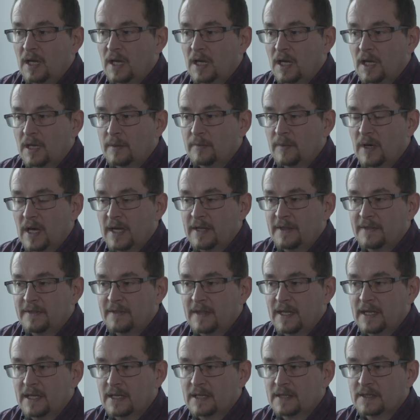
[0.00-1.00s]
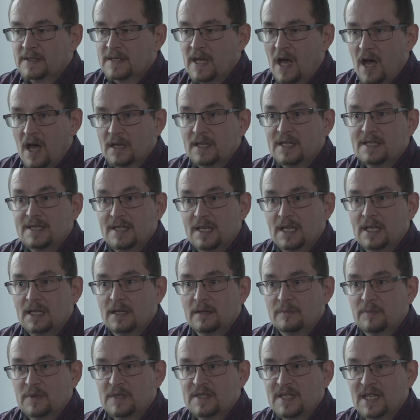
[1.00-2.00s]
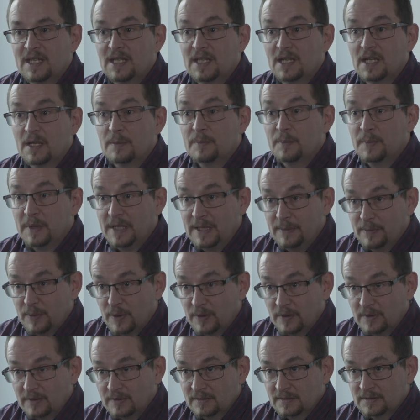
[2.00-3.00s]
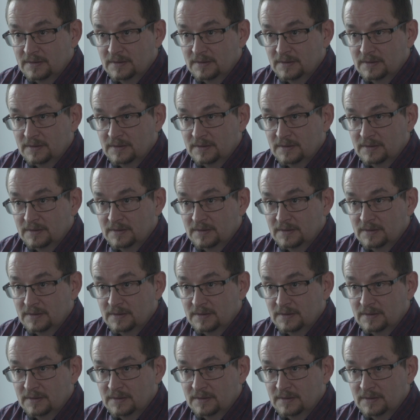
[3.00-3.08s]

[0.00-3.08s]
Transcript: I think targeting particular people